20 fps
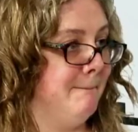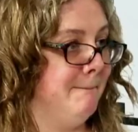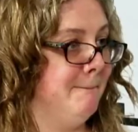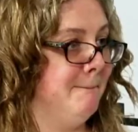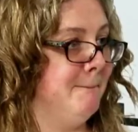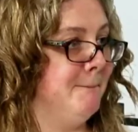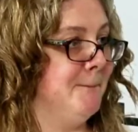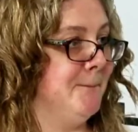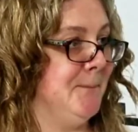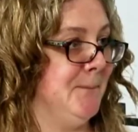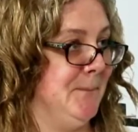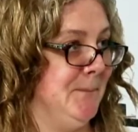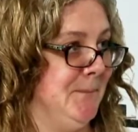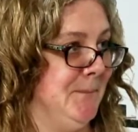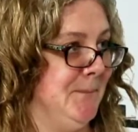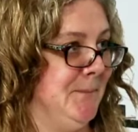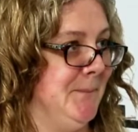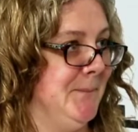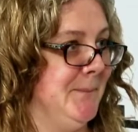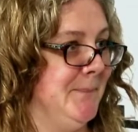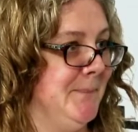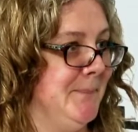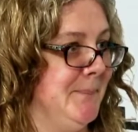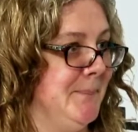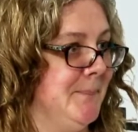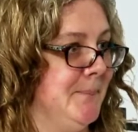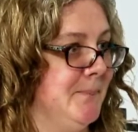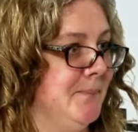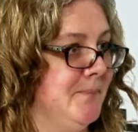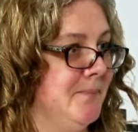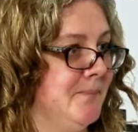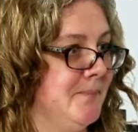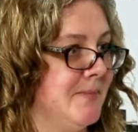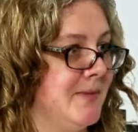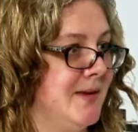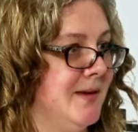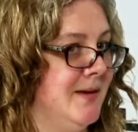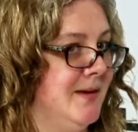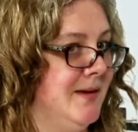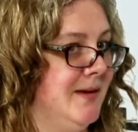Yep. Not crappy
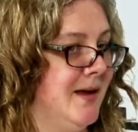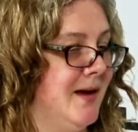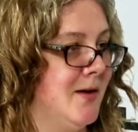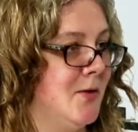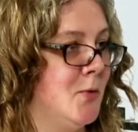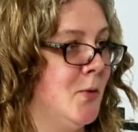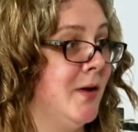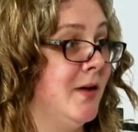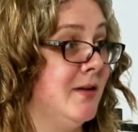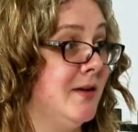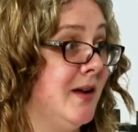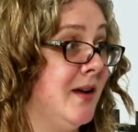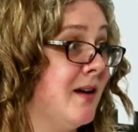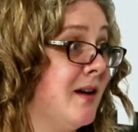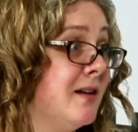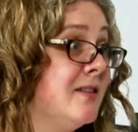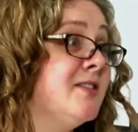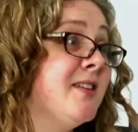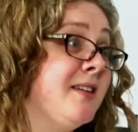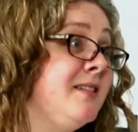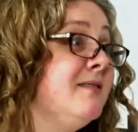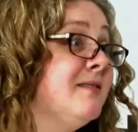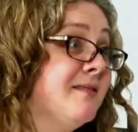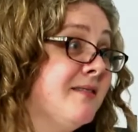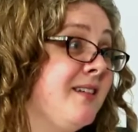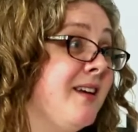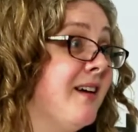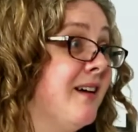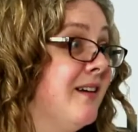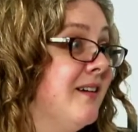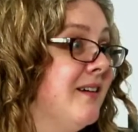content creation. Yeah, quality content.